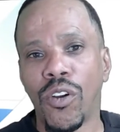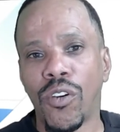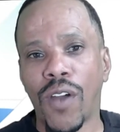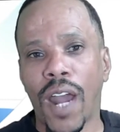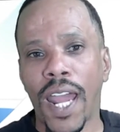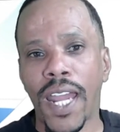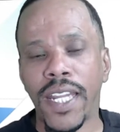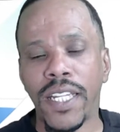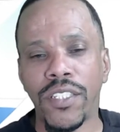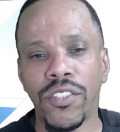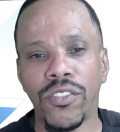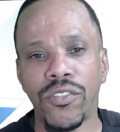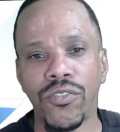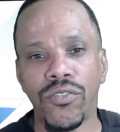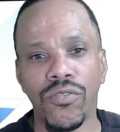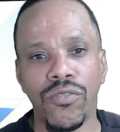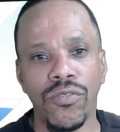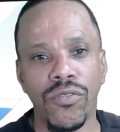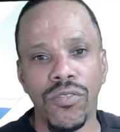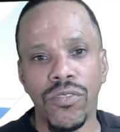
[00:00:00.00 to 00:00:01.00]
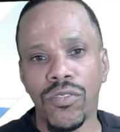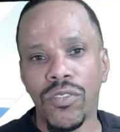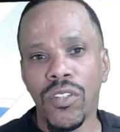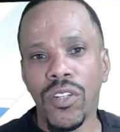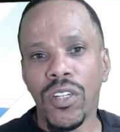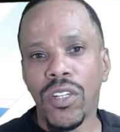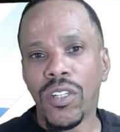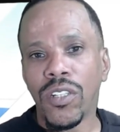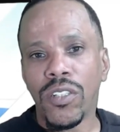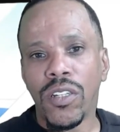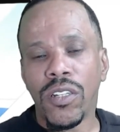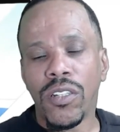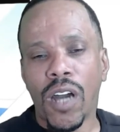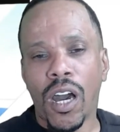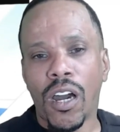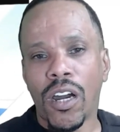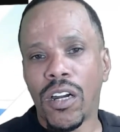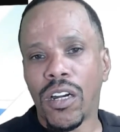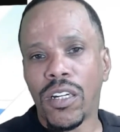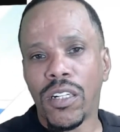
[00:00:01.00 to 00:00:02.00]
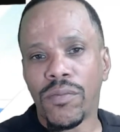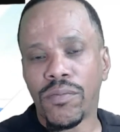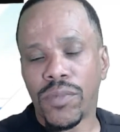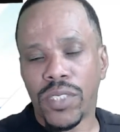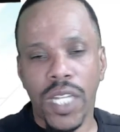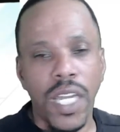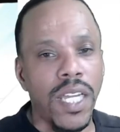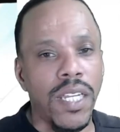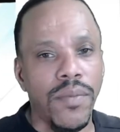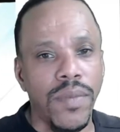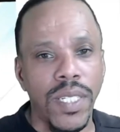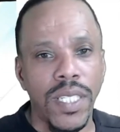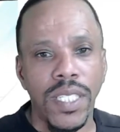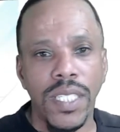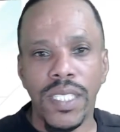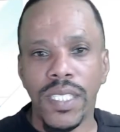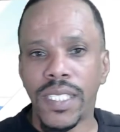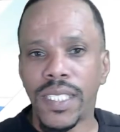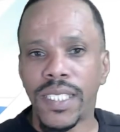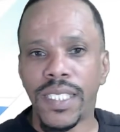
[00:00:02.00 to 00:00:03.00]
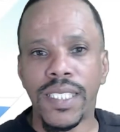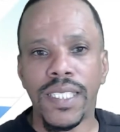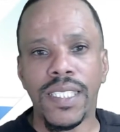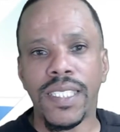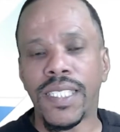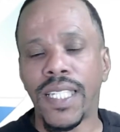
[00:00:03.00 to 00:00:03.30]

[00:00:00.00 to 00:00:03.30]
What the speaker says: Angels, demons,